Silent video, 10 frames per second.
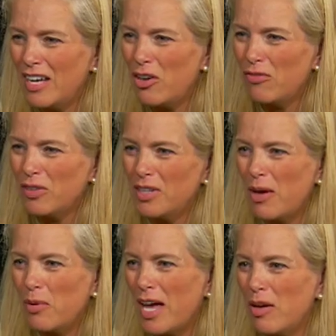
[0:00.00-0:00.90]
hopefully
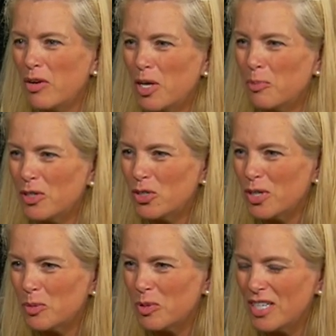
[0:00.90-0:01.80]
that will help the
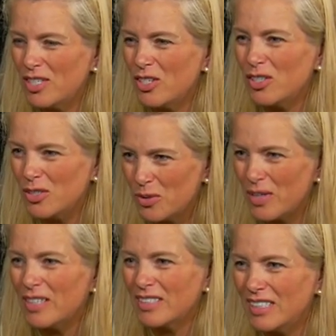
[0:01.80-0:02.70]
transportation. That will
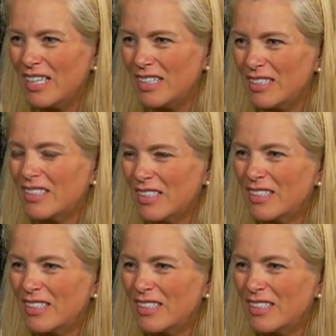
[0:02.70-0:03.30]
help the transportation,